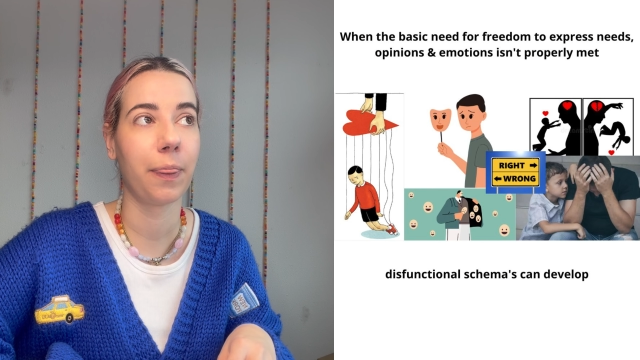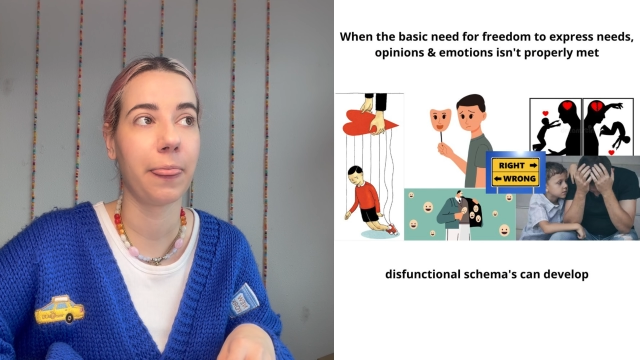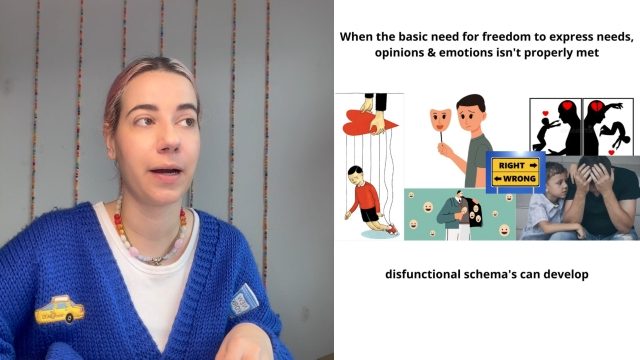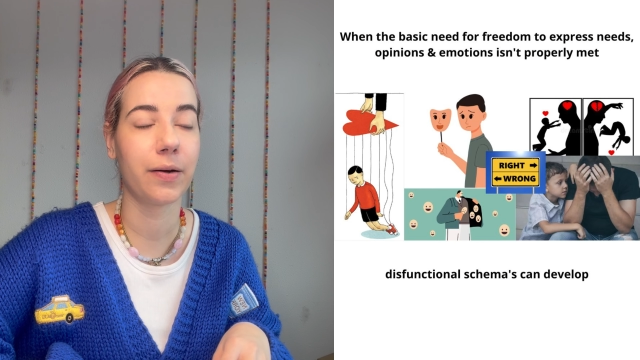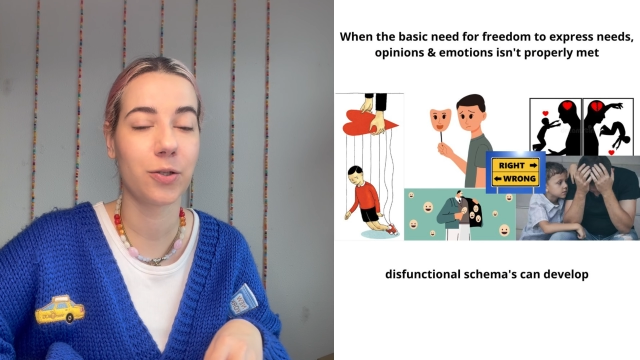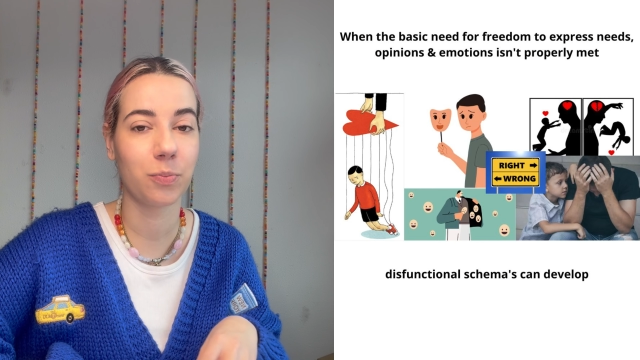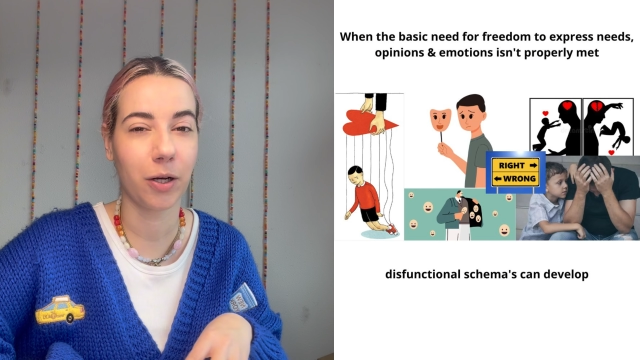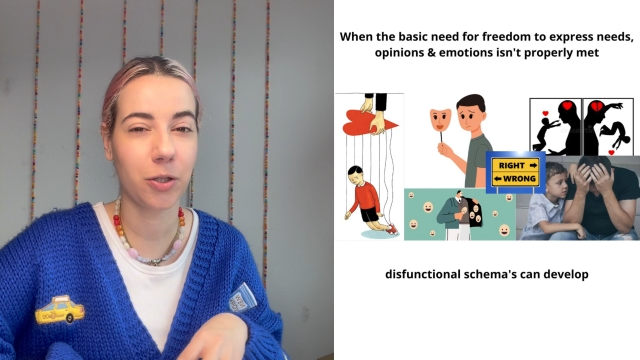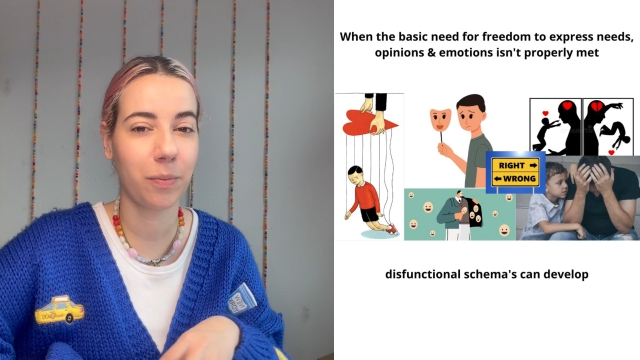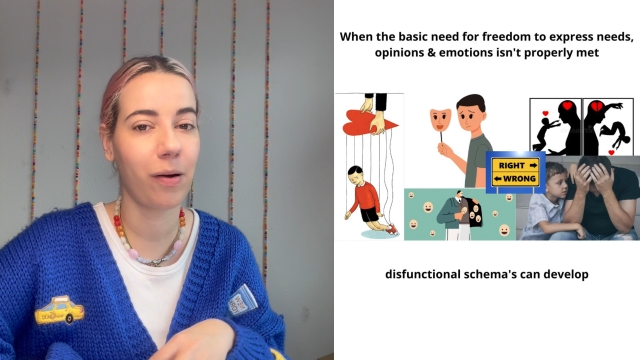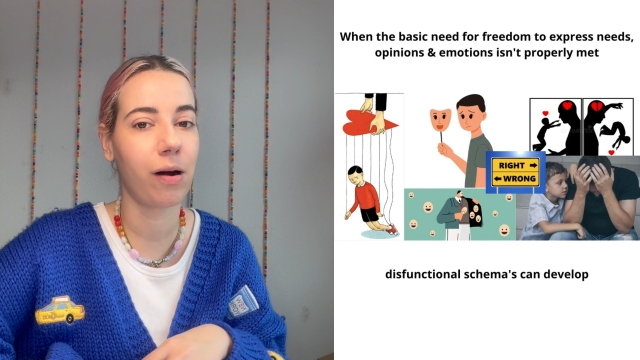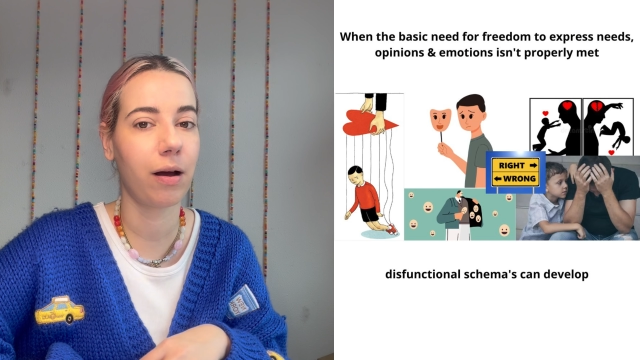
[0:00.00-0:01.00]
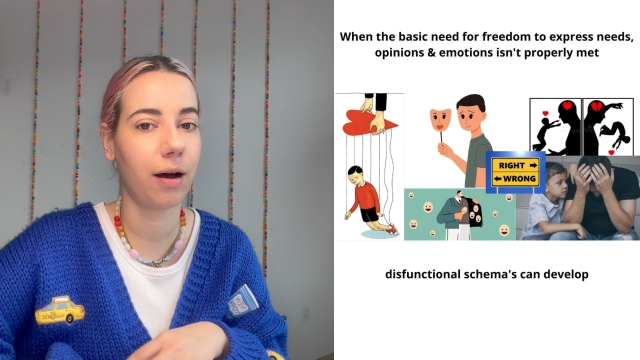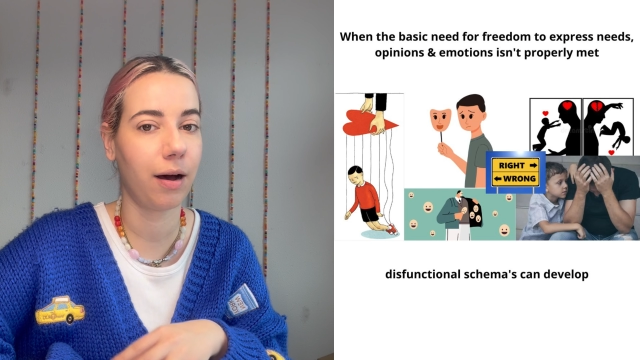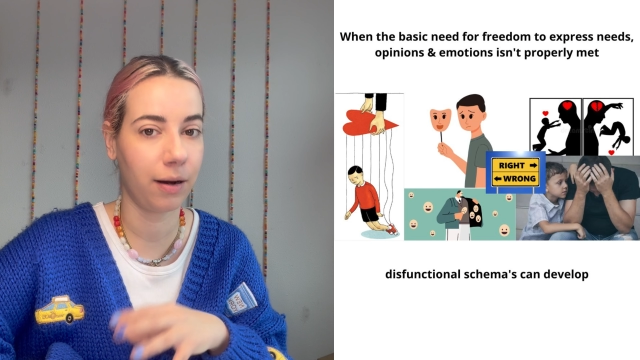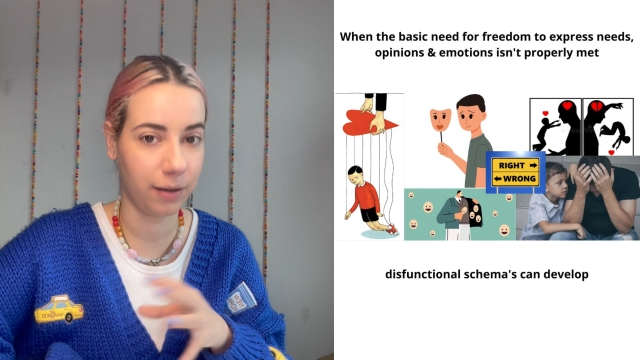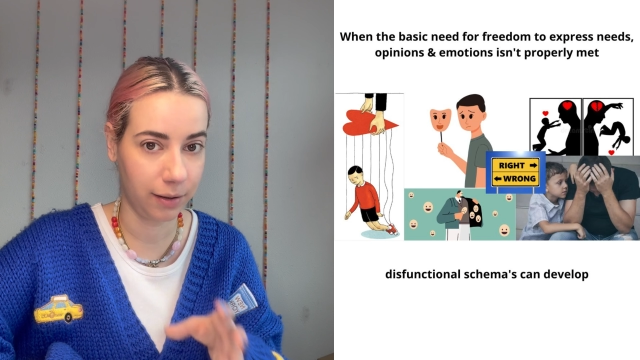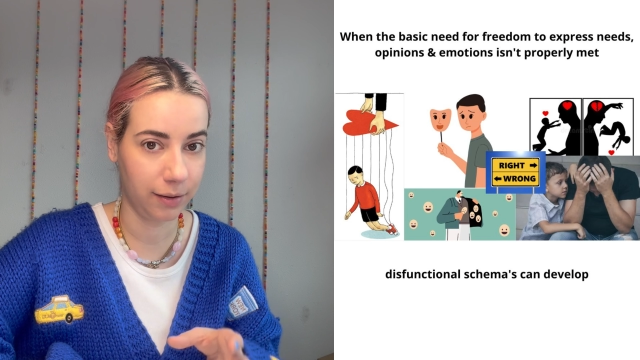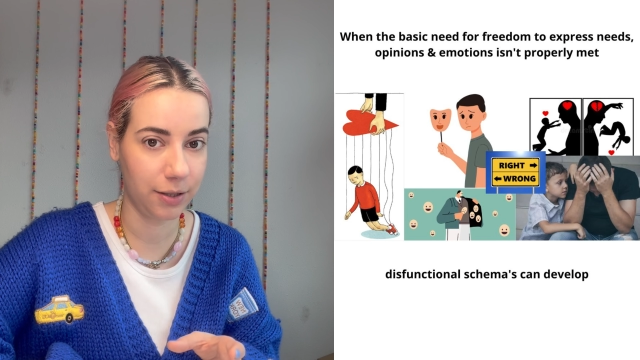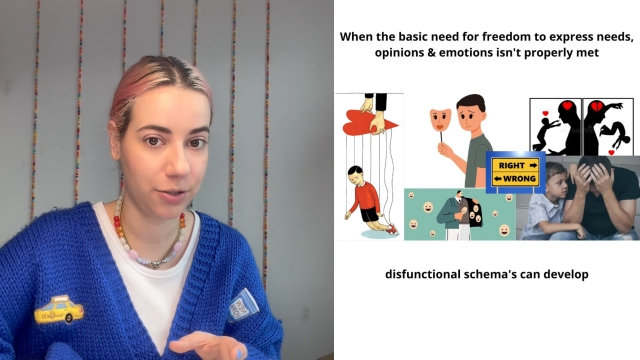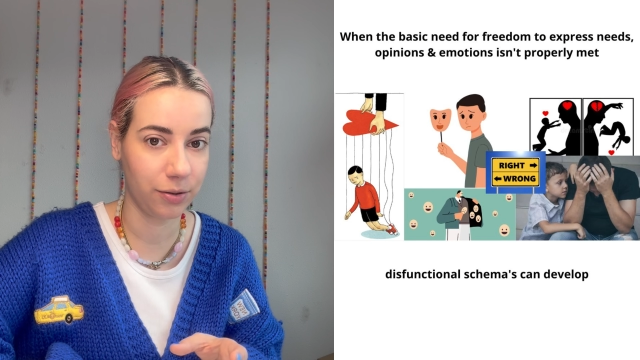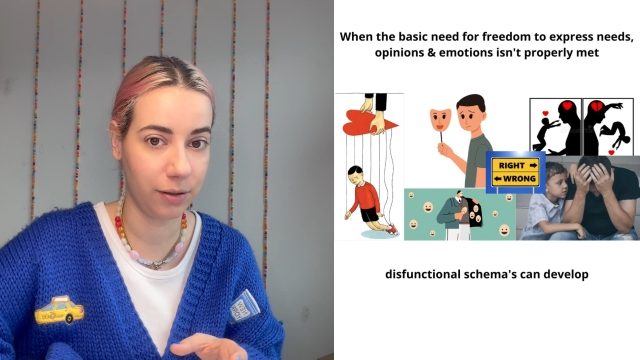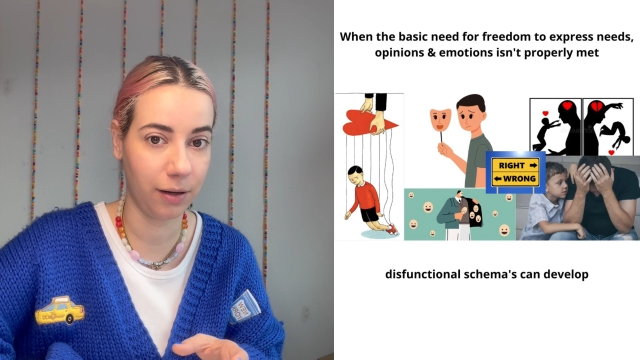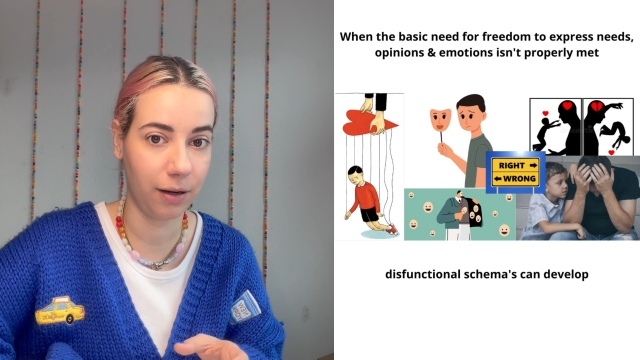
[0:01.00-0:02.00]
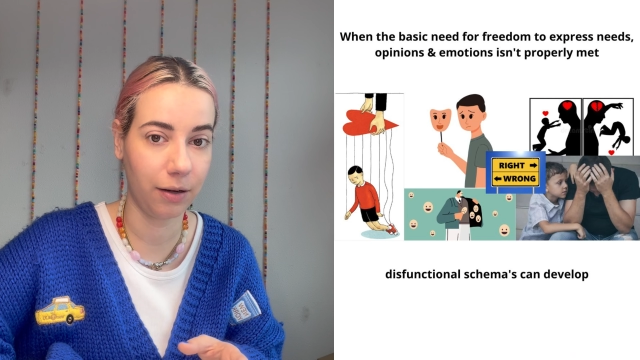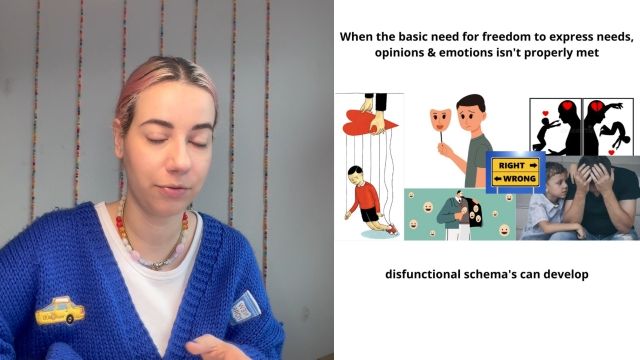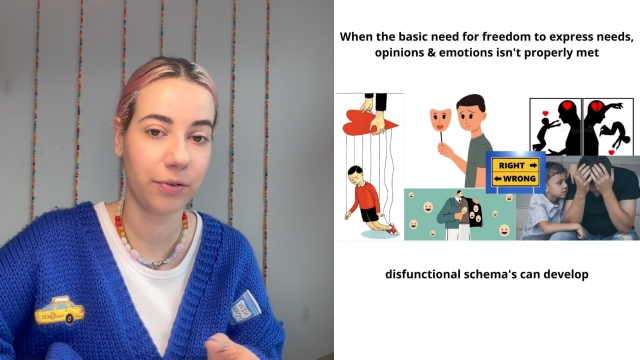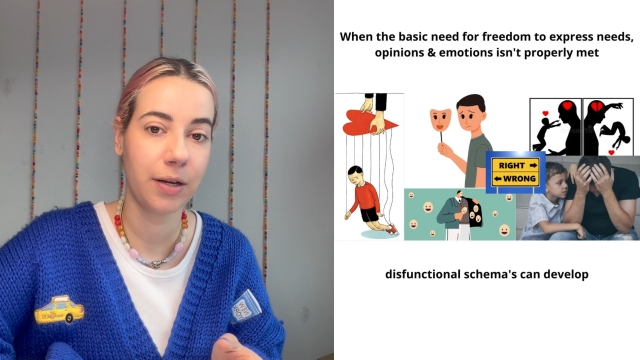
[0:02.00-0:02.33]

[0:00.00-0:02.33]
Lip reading: there is much more unconditional love.